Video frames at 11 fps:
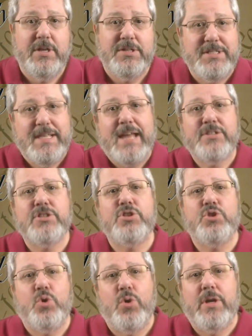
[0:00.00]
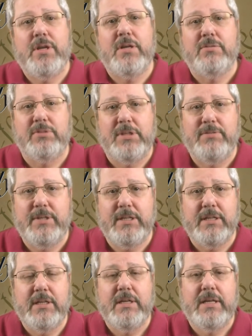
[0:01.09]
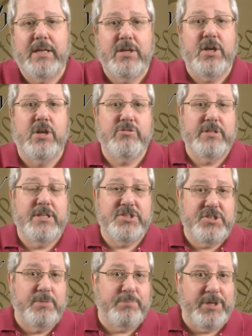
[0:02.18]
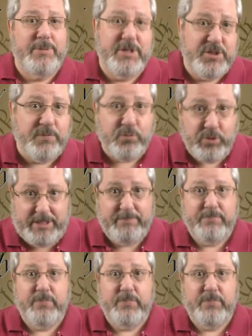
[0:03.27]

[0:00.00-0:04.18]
See, that's the joy of living in a country that's still pretty much free.